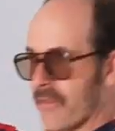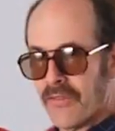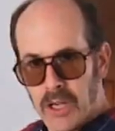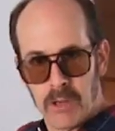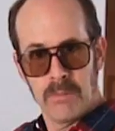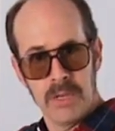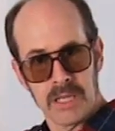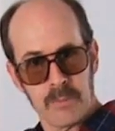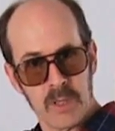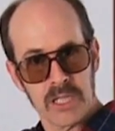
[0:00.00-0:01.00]
the film
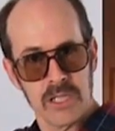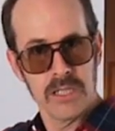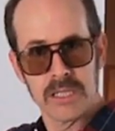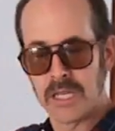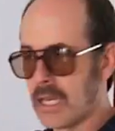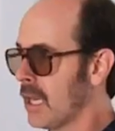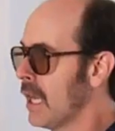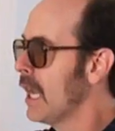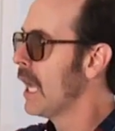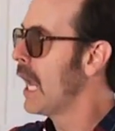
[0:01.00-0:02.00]
and the pictures.
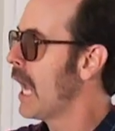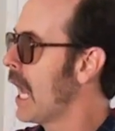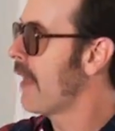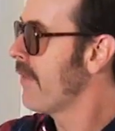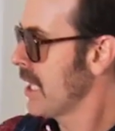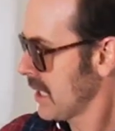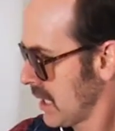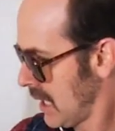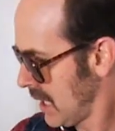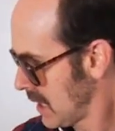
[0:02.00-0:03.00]
And
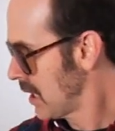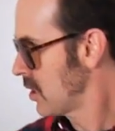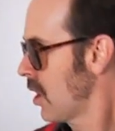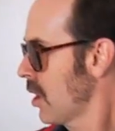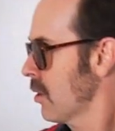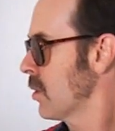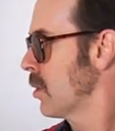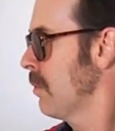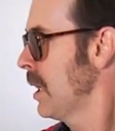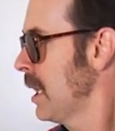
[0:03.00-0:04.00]
this is the dark
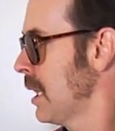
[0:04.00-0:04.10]
room.